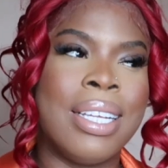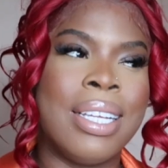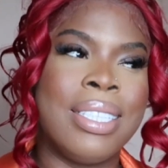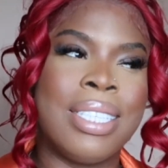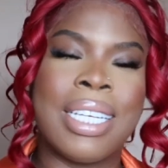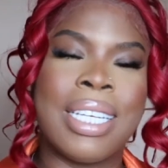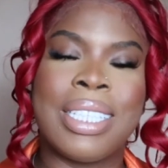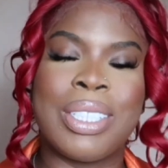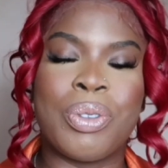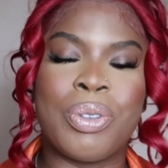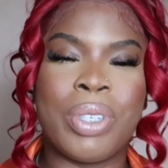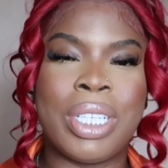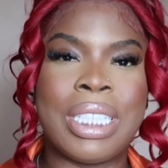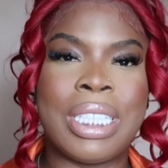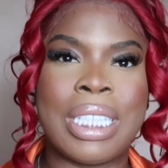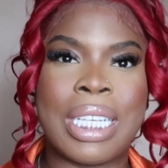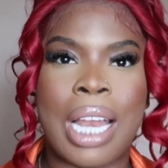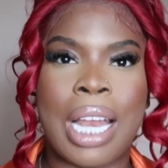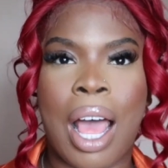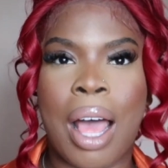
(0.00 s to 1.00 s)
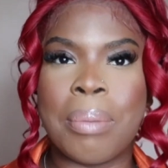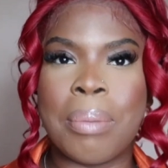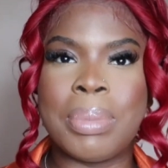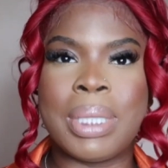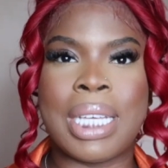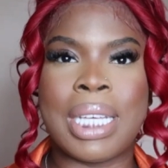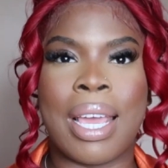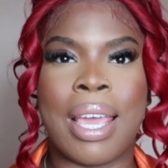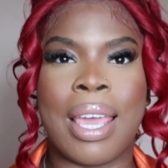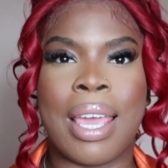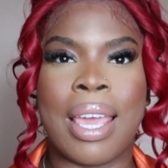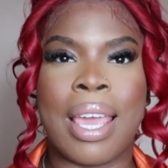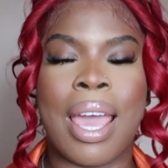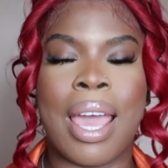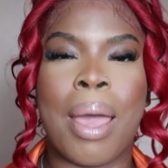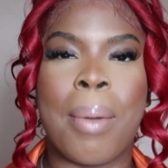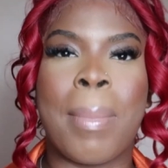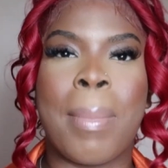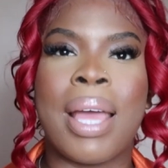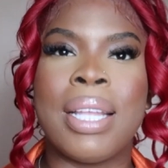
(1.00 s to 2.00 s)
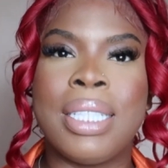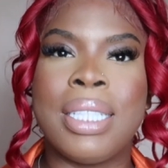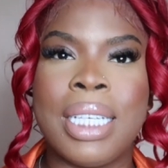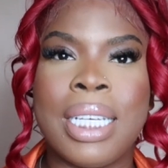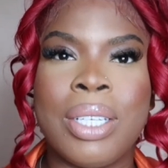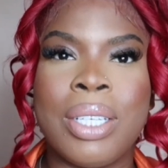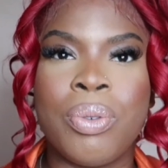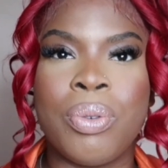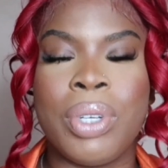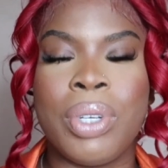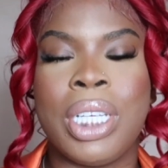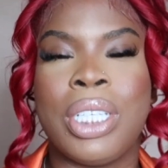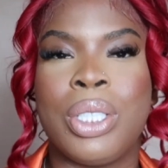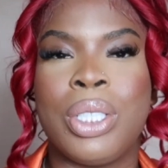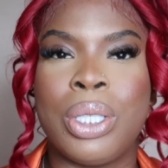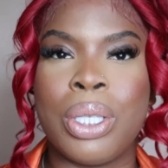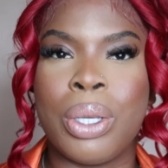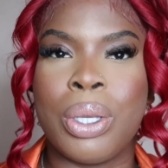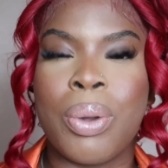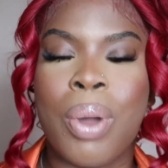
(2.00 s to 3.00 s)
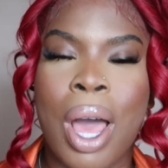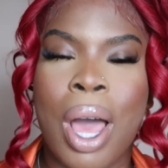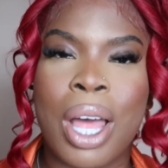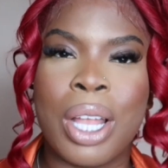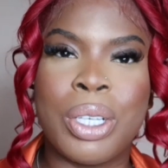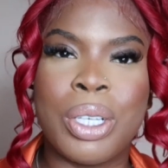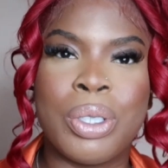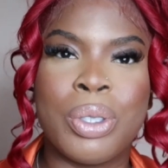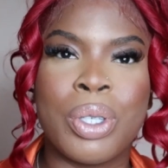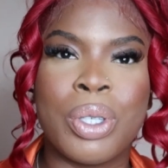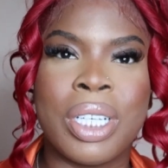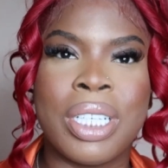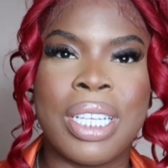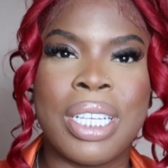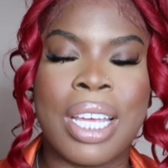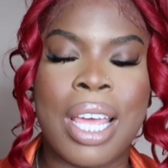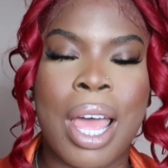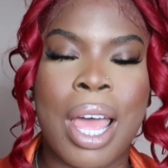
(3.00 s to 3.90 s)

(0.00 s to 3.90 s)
Just recent update, I did reach 200